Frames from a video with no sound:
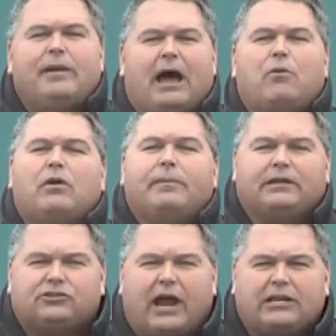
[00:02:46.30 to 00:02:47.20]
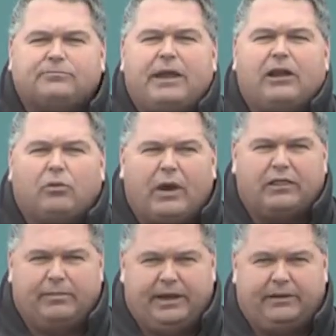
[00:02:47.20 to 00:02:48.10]
I want to be a trash man or a
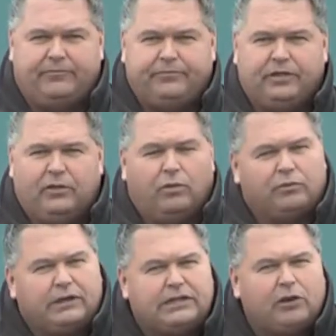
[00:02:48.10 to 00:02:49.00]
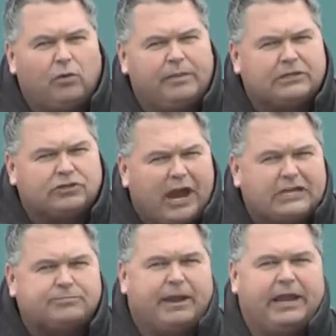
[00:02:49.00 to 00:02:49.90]
weatherman. Well, the reason I don't want to be a
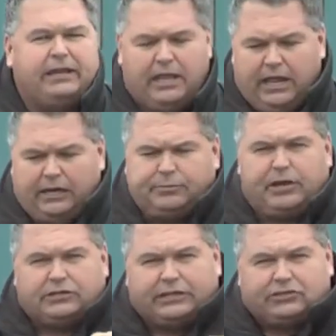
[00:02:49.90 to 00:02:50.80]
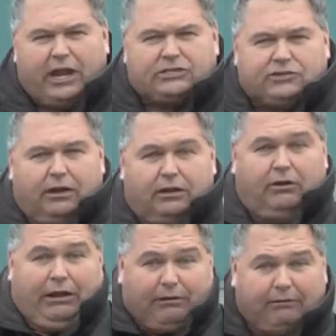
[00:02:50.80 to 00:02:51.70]
trash man is because that trash truck
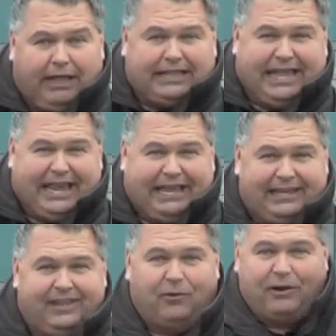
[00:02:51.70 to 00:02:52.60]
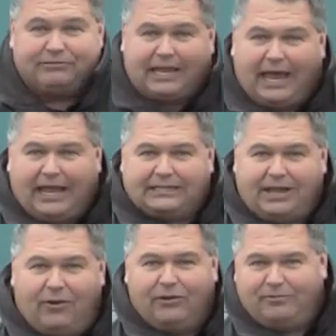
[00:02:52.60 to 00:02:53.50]
go down the road like that, whatever side I was
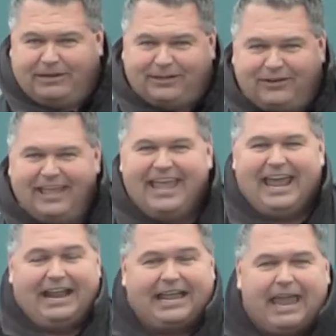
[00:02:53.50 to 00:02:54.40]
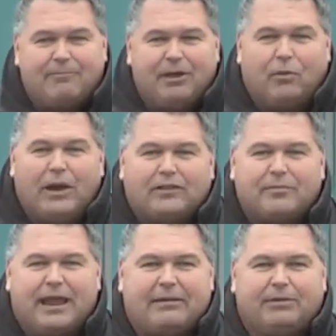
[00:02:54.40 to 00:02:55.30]
on, and I can't be a
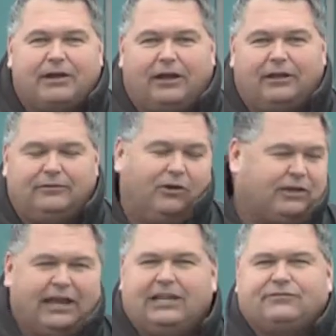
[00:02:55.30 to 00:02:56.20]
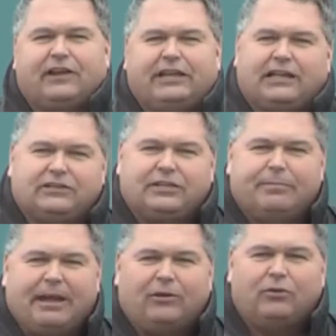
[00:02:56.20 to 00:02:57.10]
weatherman because, okay, let's forget that, let's get
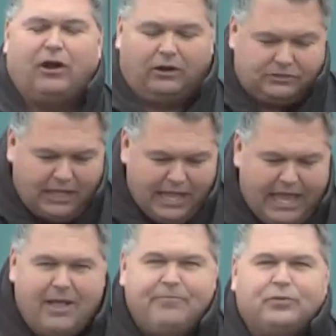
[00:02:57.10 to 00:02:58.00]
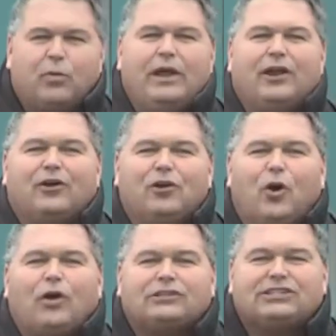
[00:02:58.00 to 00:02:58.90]
back on cars. We are
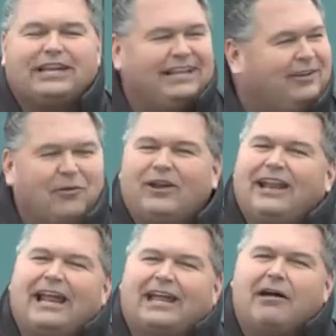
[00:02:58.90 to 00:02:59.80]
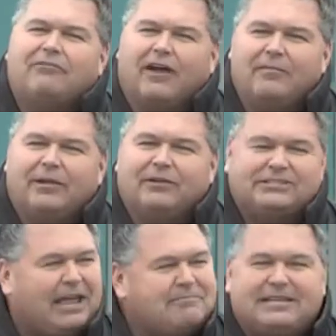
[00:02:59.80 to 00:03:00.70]
where did that come from anyway?
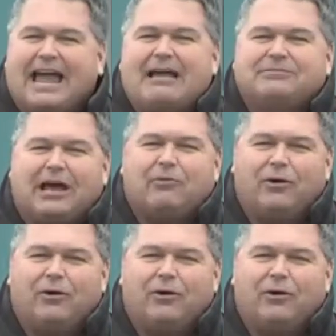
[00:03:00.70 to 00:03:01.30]
Sometimes I